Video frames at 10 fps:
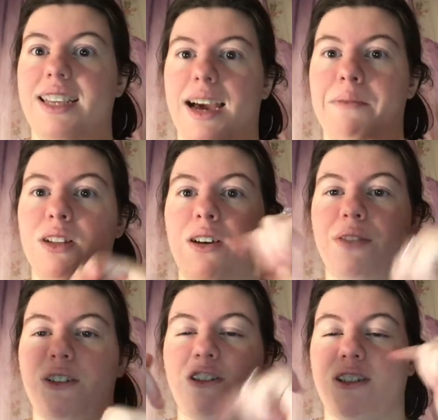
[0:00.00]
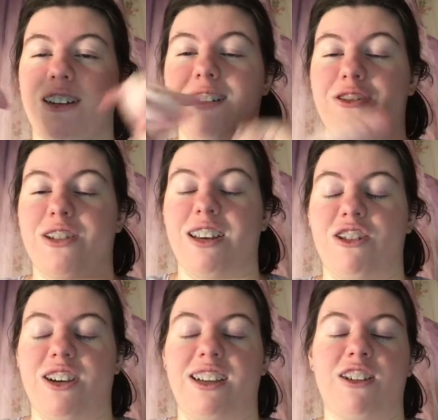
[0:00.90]
down below if you are interested in
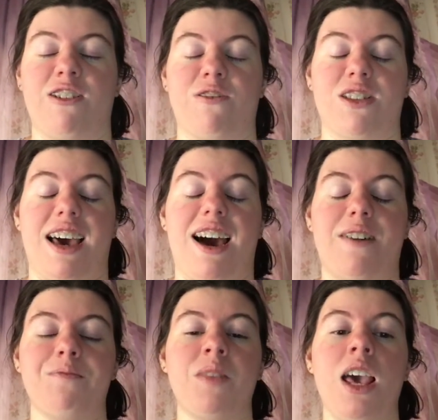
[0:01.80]
checking those out,